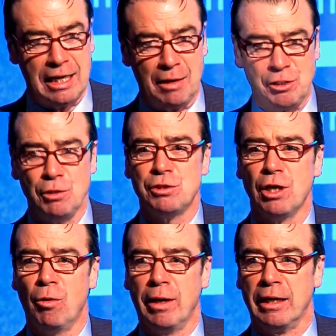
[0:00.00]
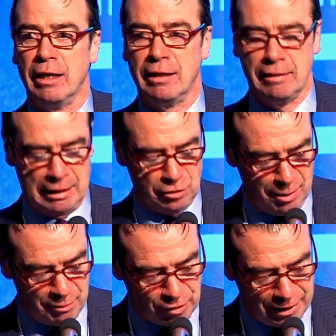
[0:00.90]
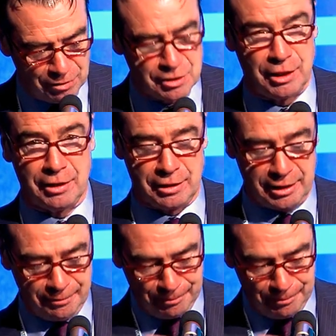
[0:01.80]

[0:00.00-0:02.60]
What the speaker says: we do so at a time of great uncertainty.